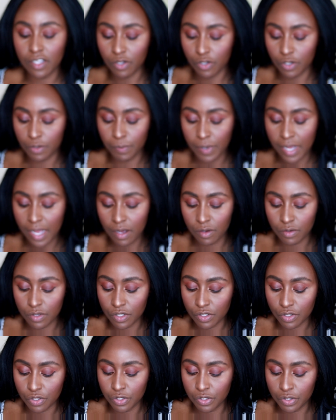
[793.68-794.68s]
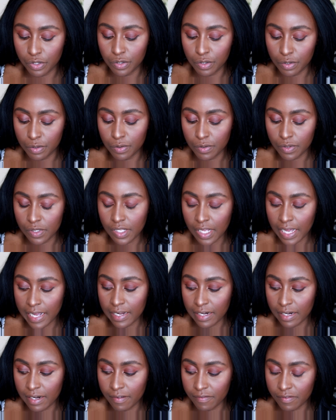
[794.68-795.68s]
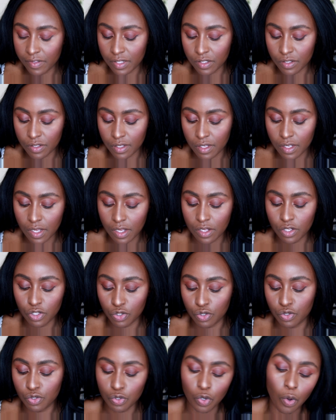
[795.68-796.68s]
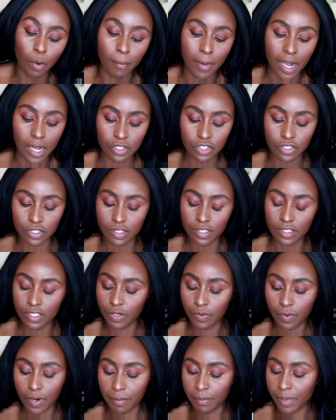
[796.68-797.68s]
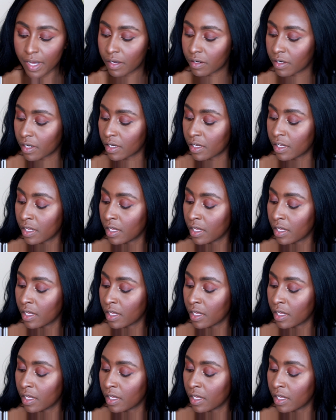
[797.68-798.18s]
good powder to use. I love this so much. It's a great powder.